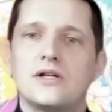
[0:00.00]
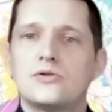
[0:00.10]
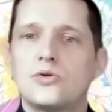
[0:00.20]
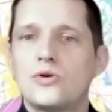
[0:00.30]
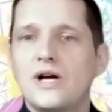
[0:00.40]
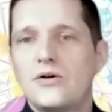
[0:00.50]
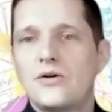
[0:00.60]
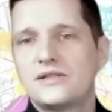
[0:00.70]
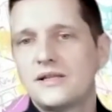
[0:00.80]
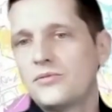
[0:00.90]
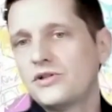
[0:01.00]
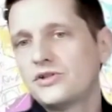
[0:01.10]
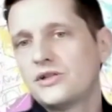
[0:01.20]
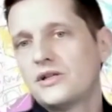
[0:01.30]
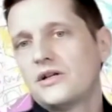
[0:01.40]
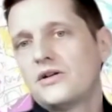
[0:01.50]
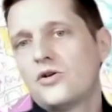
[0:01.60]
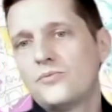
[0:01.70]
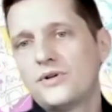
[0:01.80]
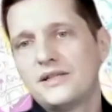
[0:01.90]
to look how established
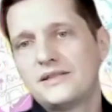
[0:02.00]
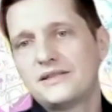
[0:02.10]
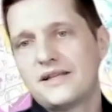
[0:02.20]
companies